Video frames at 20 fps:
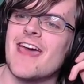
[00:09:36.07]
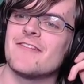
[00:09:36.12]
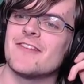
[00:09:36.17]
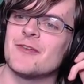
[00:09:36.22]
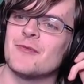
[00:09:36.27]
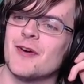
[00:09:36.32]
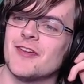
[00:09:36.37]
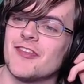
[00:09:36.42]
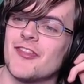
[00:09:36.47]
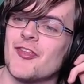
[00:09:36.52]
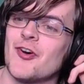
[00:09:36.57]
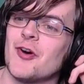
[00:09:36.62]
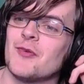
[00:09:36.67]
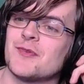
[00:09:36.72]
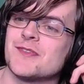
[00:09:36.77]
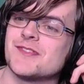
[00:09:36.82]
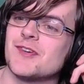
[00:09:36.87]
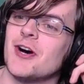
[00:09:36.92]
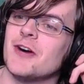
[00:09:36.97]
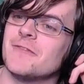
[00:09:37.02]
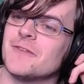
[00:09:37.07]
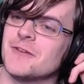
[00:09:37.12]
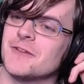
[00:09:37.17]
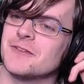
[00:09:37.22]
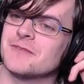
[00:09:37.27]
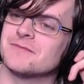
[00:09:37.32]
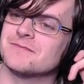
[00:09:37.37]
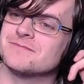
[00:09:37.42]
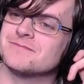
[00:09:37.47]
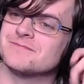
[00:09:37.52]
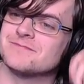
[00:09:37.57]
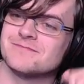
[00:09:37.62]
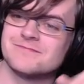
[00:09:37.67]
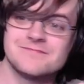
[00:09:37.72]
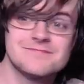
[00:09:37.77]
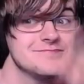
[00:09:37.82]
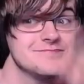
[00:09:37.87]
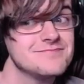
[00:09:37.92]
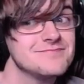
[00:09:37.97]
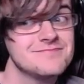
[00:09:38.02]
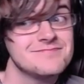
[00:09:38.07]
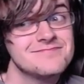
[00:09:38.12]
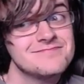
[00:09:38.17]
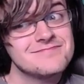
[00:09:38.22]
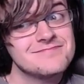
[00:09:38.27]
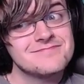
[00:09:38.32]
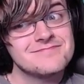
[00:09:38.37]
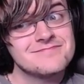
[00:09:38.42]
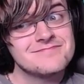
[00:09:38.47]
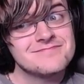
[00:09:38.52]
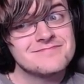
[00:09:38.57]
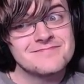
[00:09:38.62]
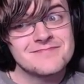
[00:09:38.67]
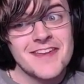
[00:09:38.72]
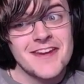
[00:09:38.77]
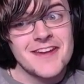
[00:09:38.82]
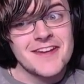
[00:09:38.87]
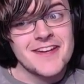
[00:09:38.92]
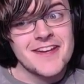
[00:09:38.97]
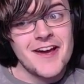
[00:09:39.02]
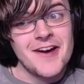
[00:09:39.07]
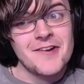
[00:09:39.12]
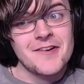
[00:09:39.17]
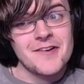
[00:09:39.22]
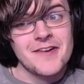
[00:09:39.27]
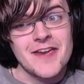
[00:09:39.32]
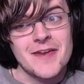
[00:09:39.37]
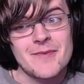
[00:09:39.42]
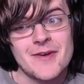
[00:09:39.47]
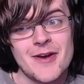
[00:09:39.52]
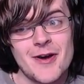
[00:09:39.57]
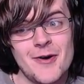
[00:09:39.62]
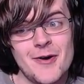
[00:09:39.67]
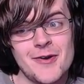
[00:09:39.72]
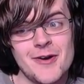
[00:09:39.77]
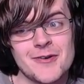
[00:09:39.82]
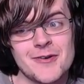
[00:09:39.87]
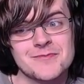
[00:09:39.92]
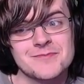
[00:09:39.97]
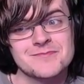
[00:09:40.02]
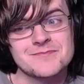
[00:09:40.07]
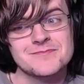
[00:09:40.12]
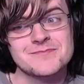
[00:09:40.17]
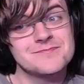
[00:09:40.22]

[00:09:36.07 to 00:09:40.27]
everyone thought was awful, there you go, Himagoto.